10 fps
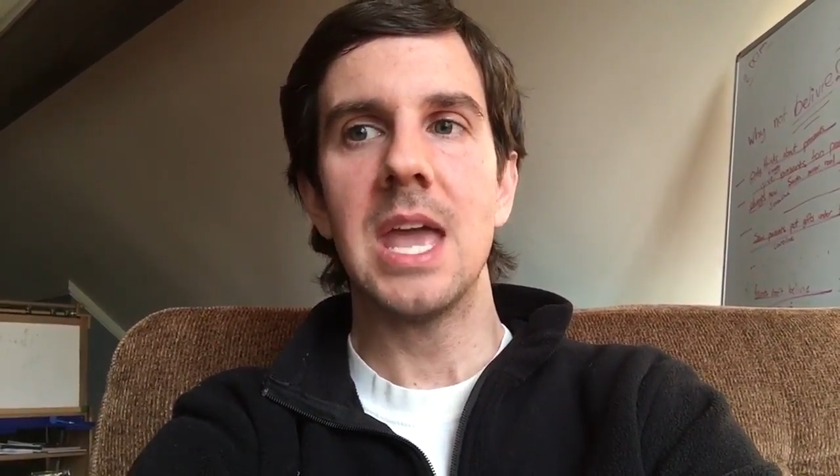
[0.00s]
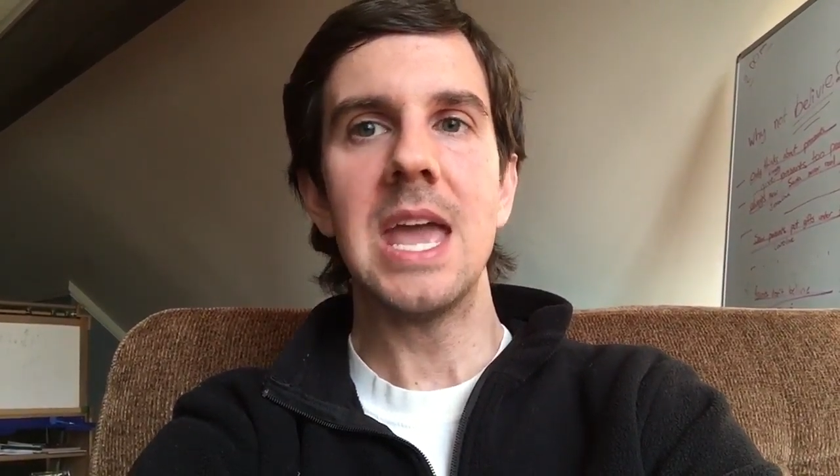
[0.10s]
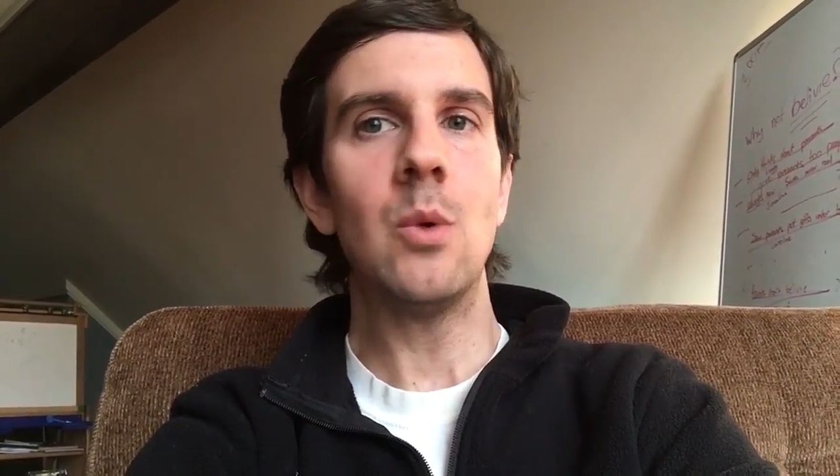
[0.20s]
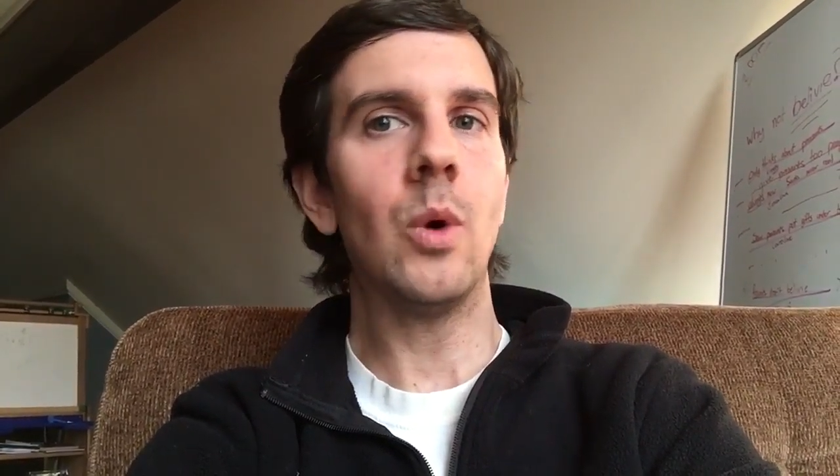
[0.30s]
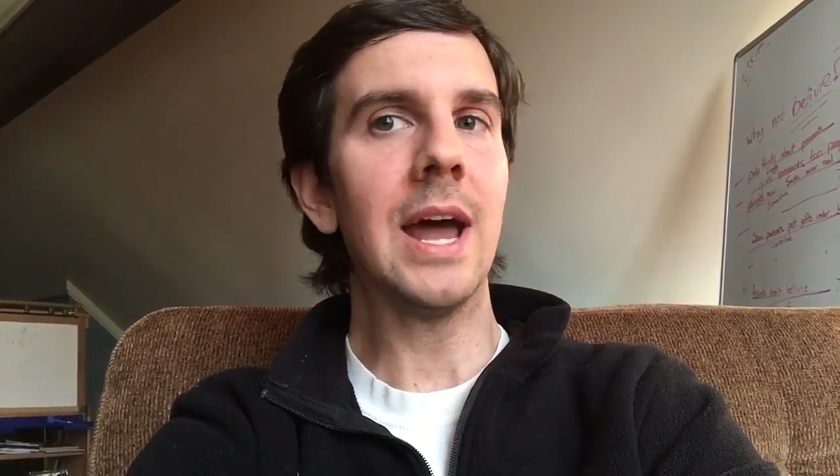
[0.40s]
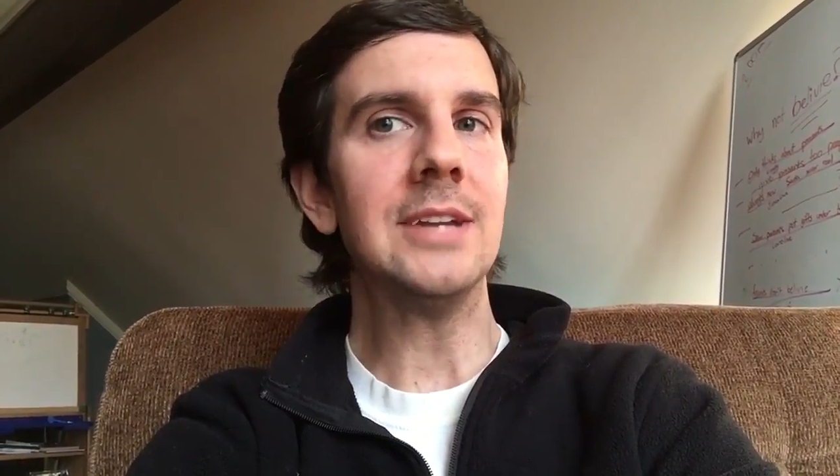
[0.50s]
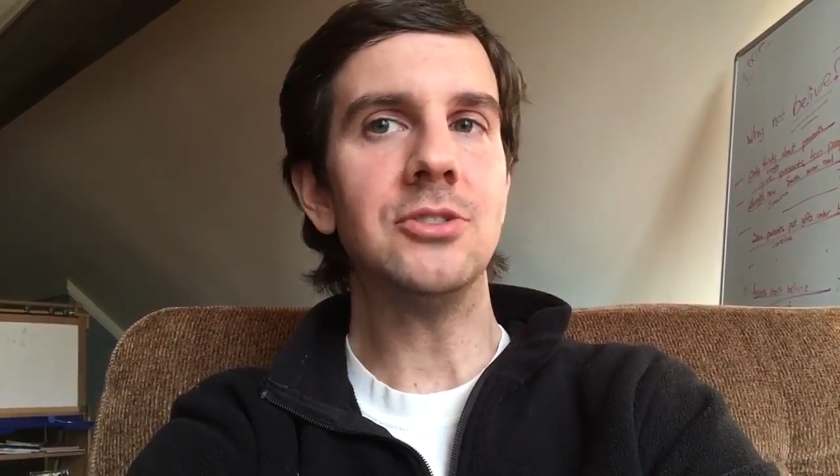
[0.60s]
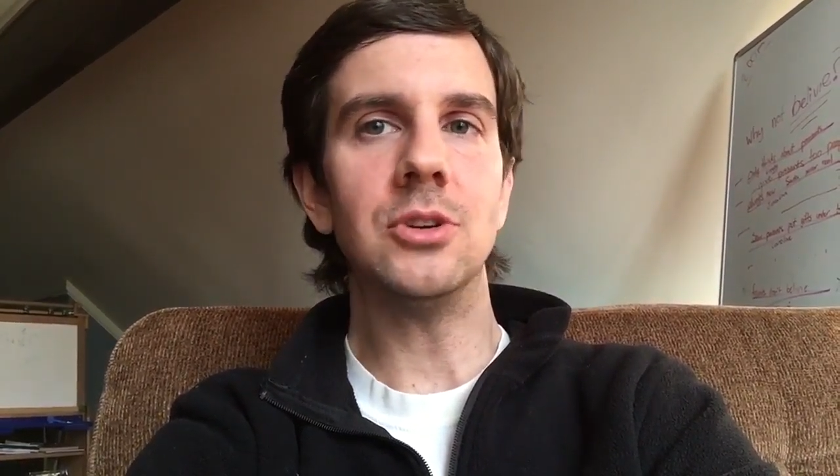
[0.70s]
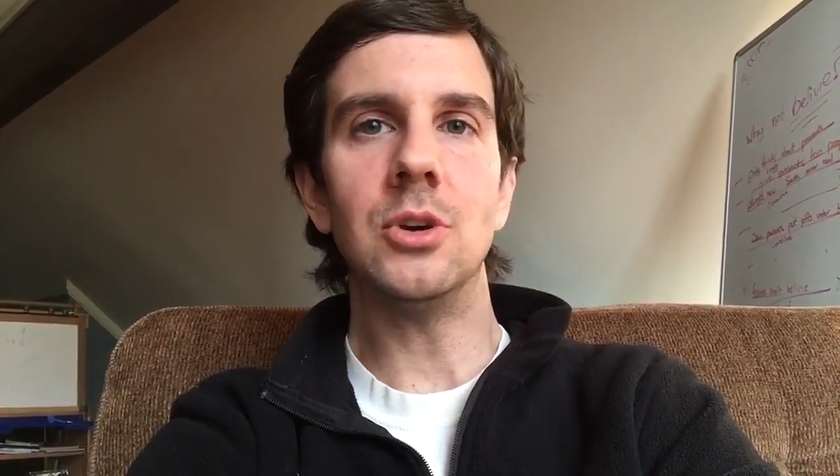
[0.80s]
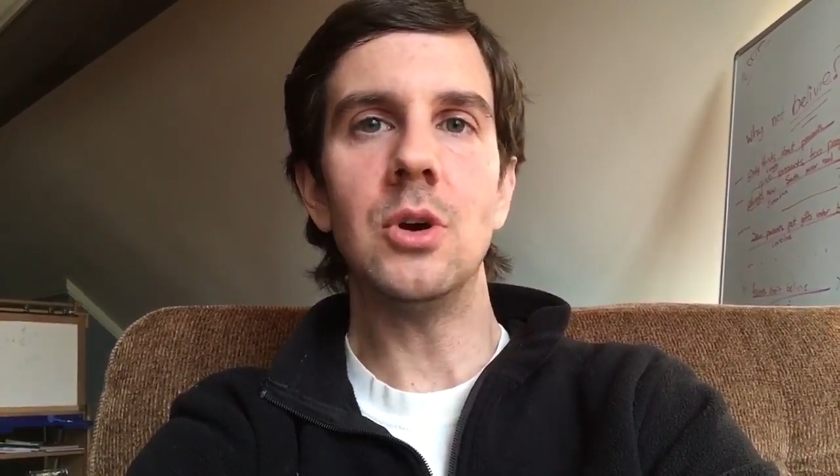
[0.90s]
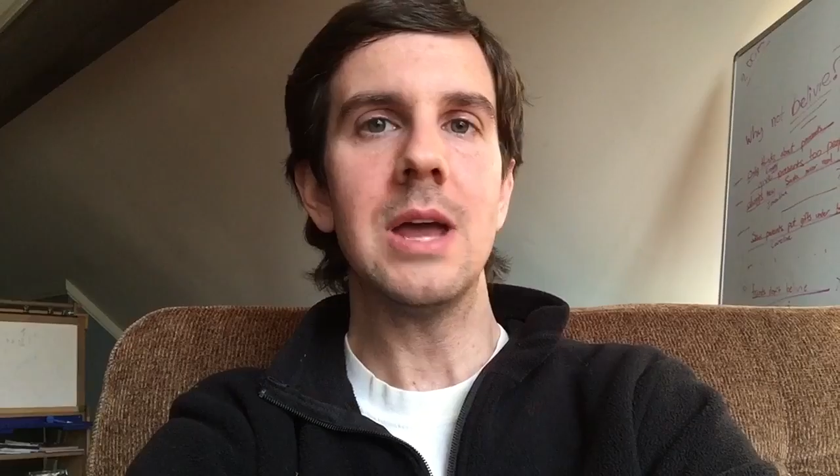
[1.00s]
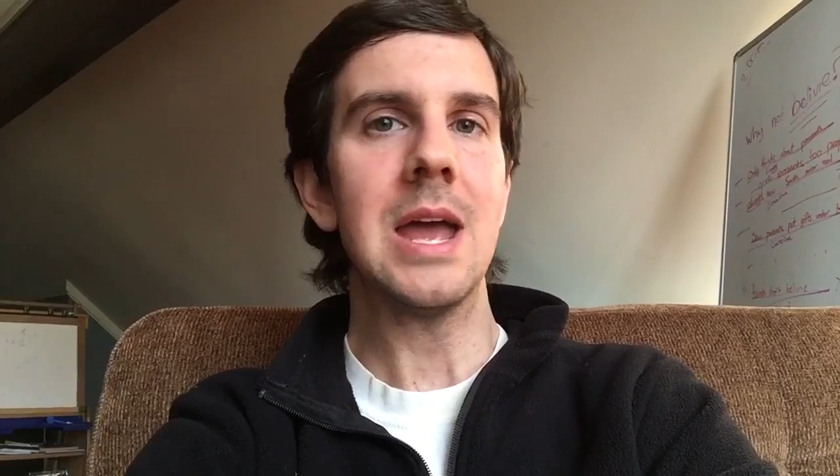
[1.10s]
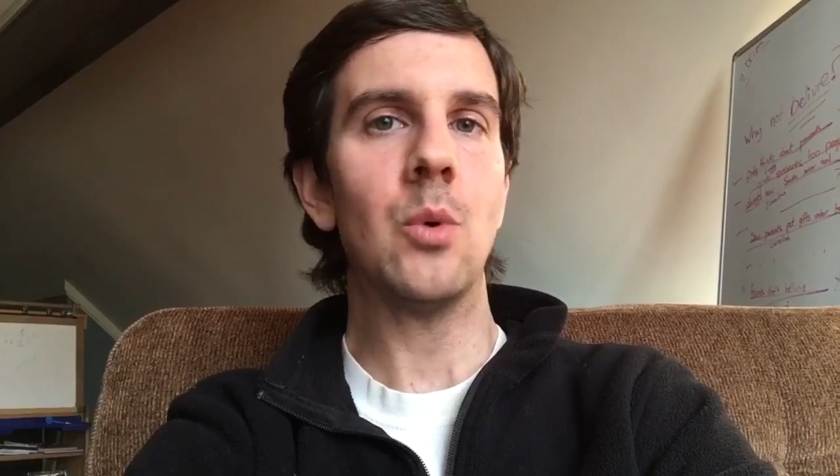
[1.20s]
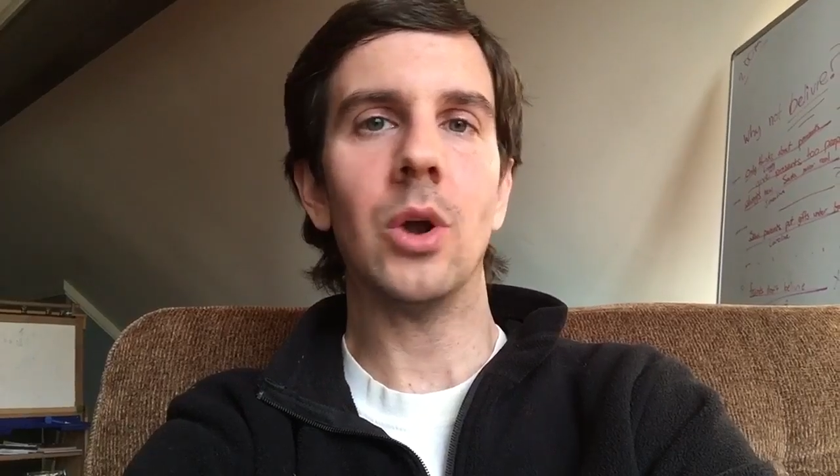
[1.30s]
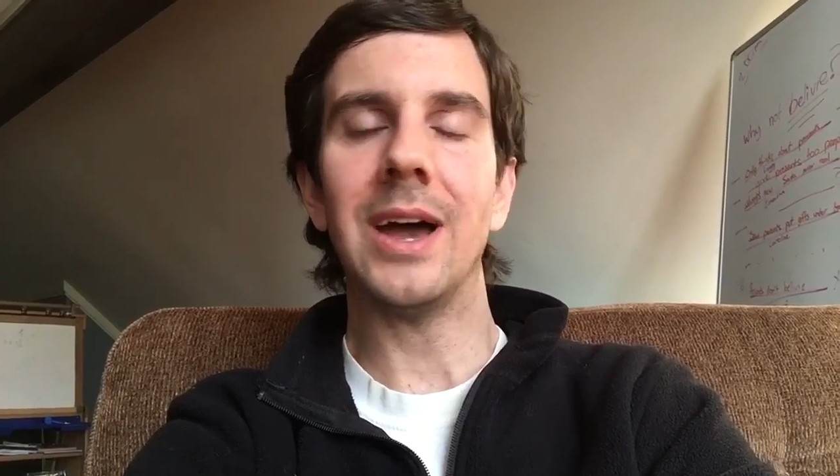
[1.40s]
in what I do
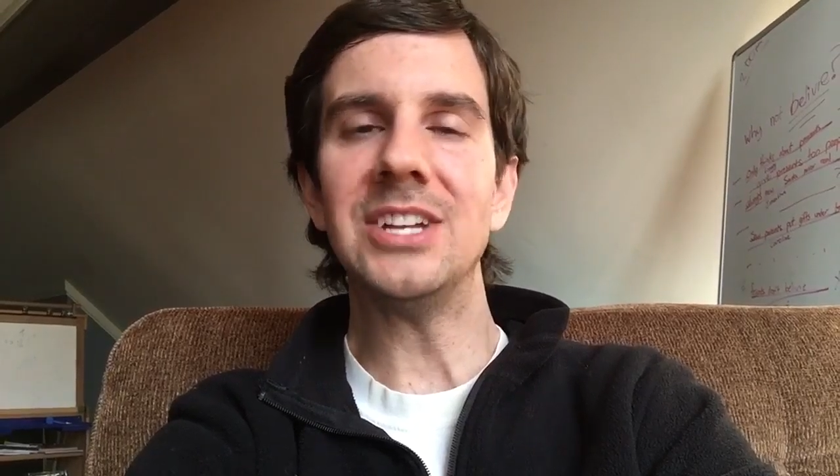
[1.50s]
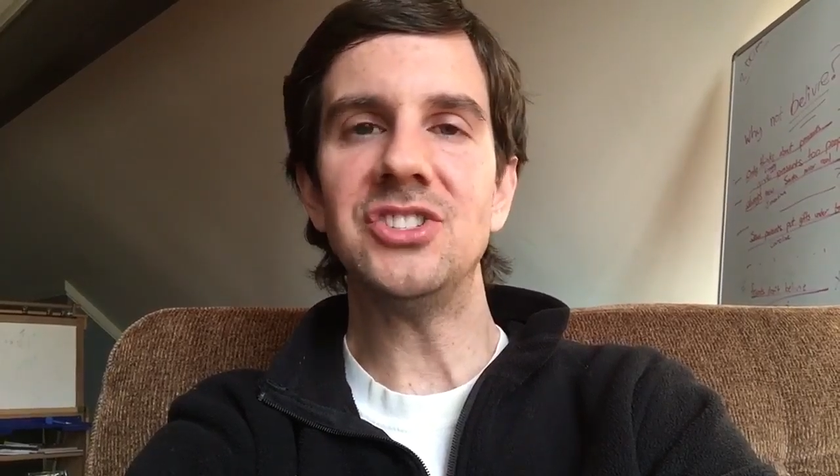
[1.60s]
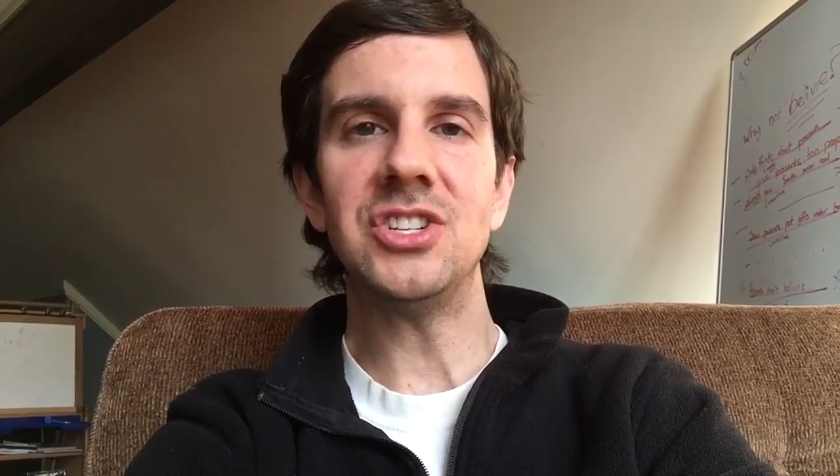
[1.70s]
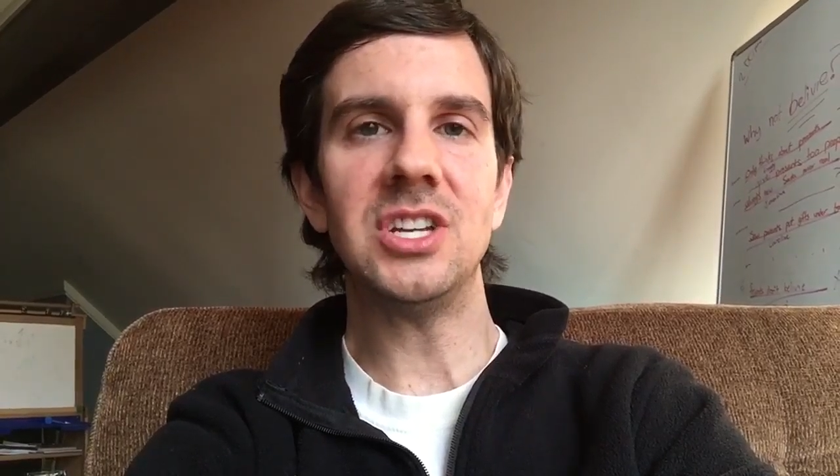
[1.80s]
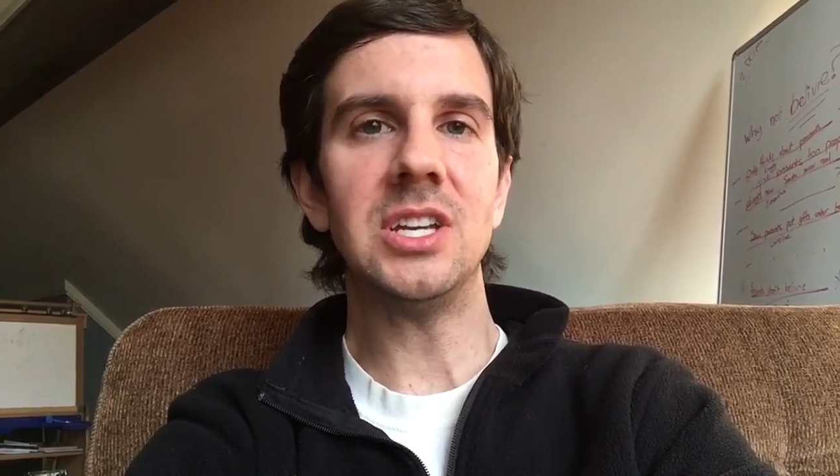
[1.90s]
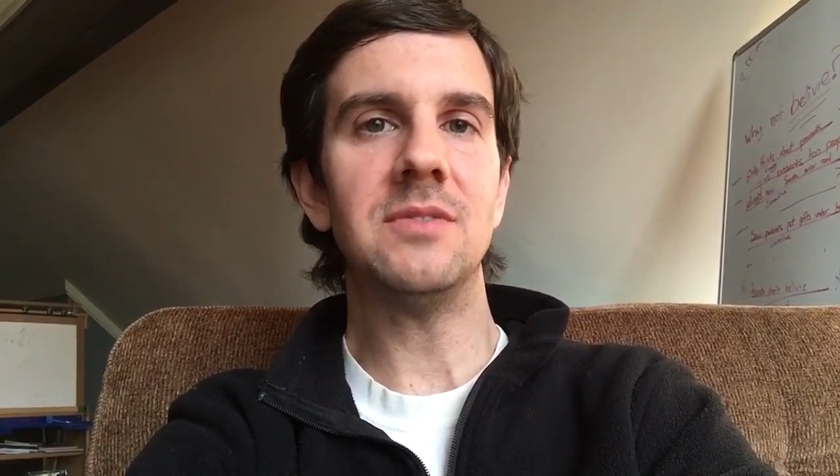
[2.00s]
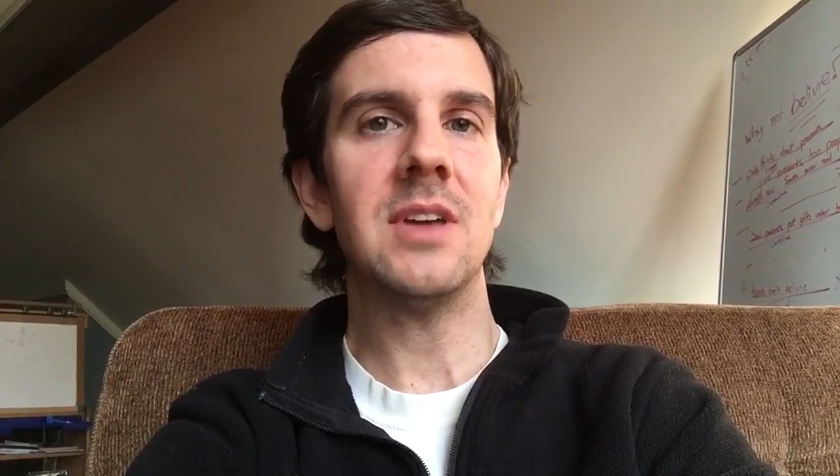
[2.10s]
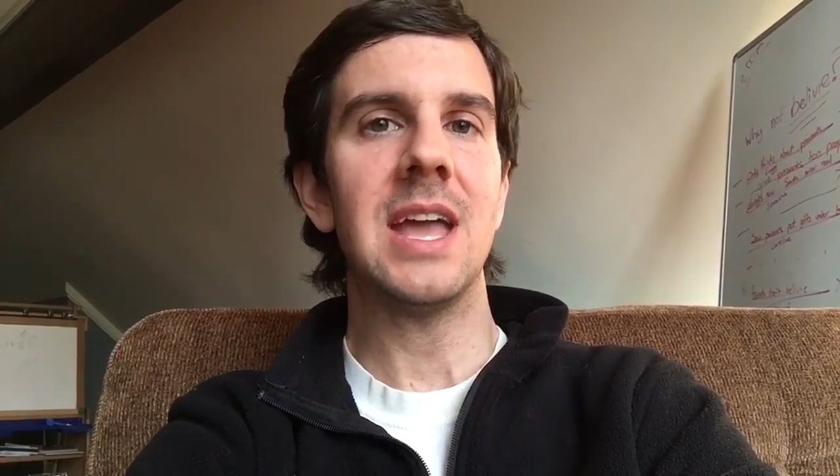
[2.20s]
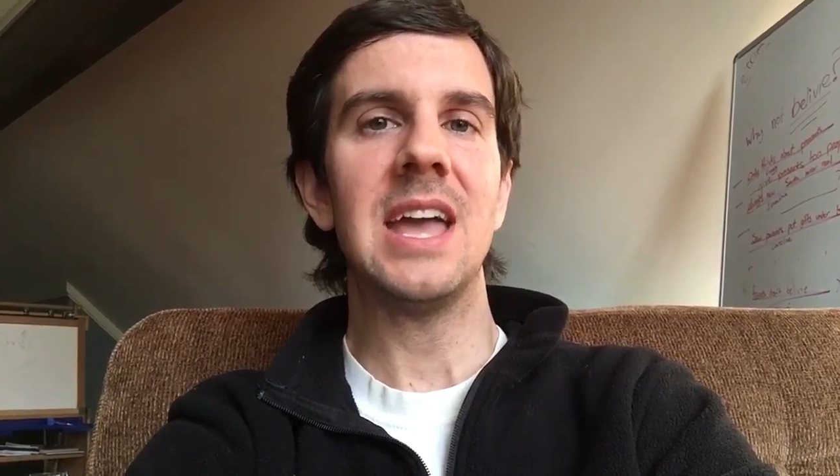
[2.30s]
and what I achieve